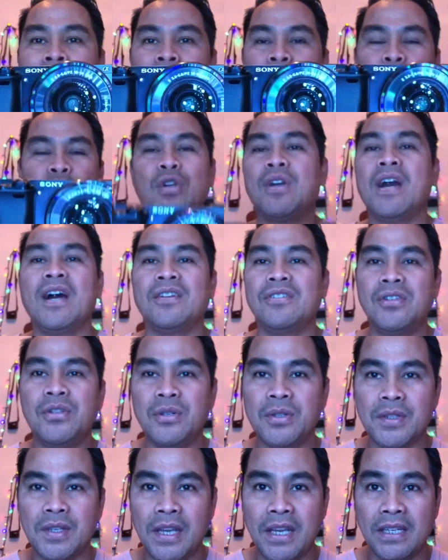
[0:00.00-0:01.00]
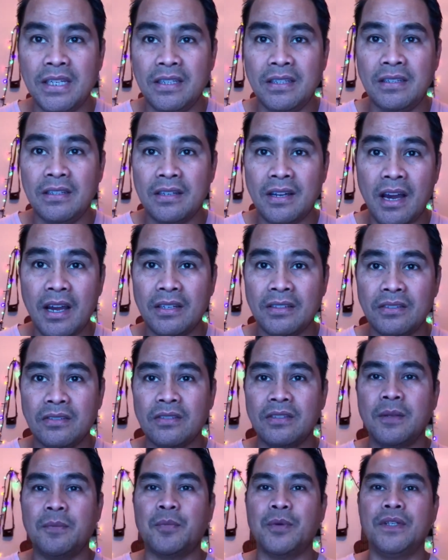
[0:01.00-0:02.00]
you can't use any kinds
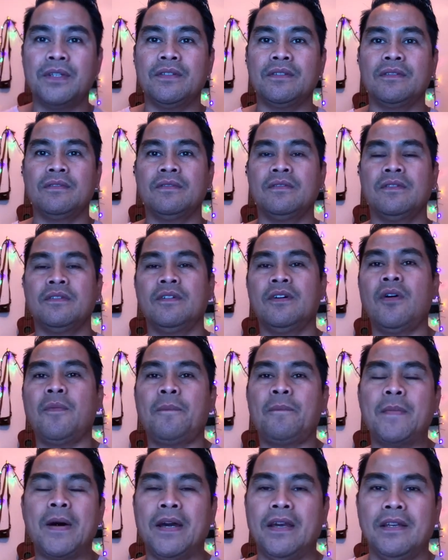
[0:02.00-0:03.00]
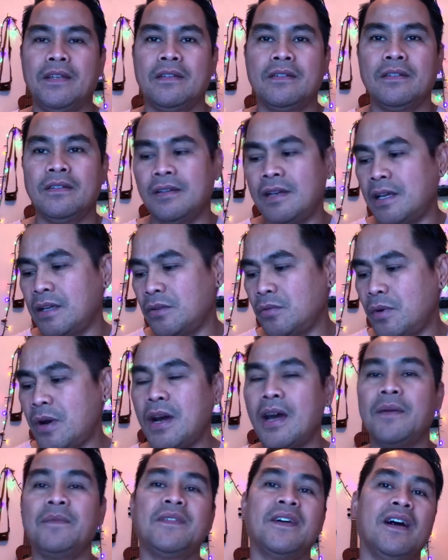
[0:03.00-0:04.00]
different of mic like what
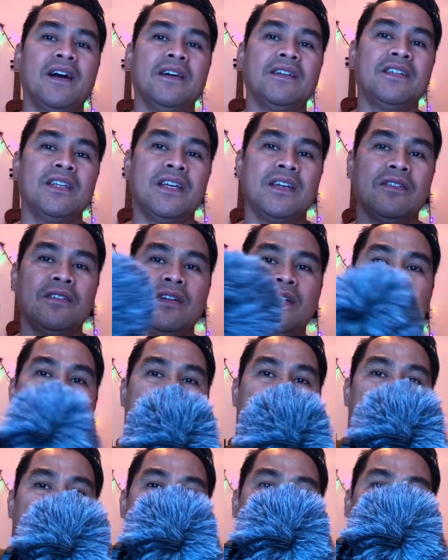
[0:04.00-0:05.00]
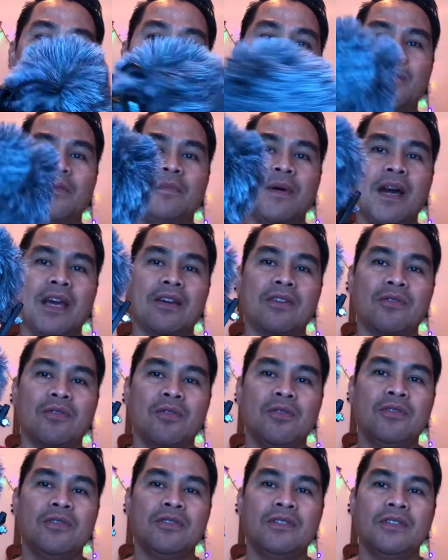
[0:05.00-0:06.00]
I've got in here, a Rode
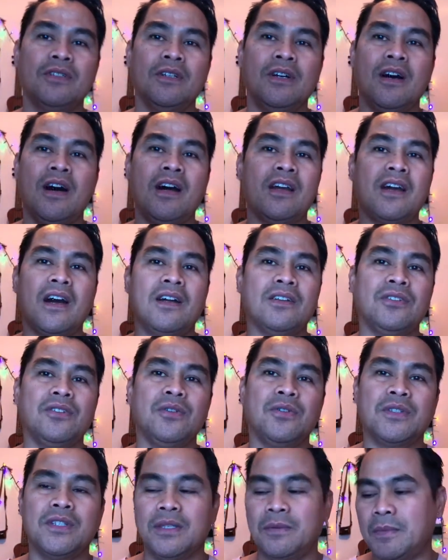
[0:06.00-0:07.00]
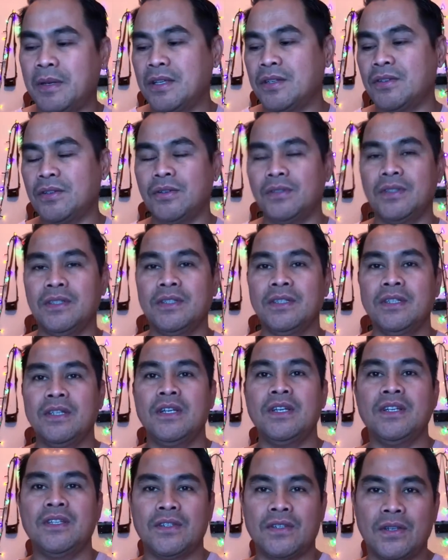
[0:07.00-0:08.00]
Micro. I can't use it in my Sony.
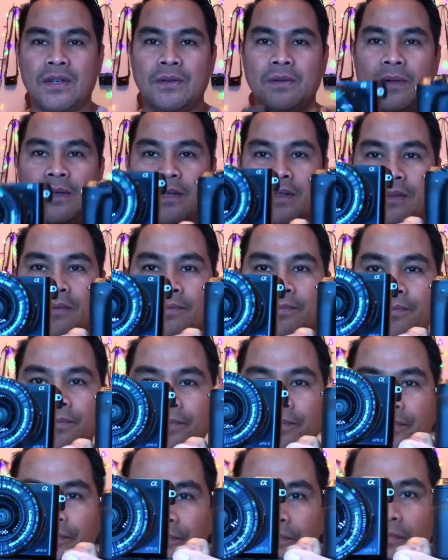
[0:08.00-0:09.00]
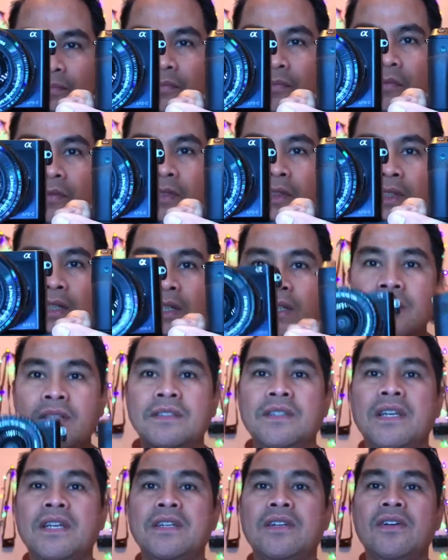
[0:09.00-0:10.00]
So
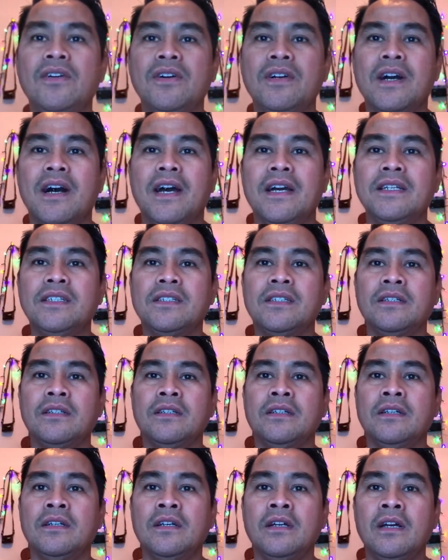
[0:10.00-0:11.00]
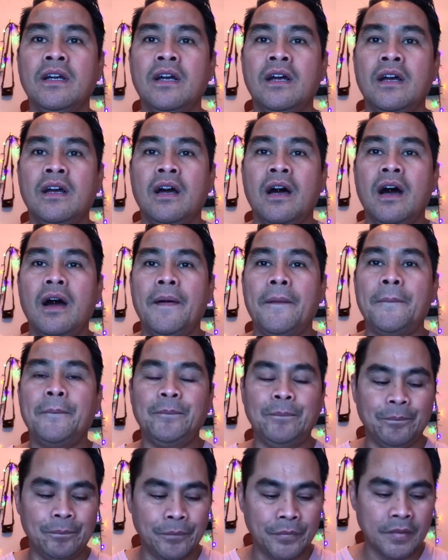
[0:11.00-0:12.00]
there you go, guys.
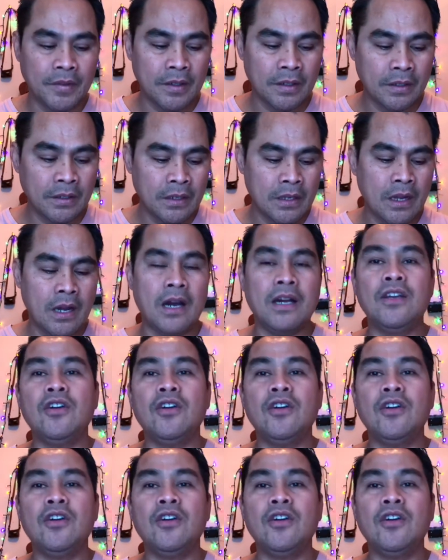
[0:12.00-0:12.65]
I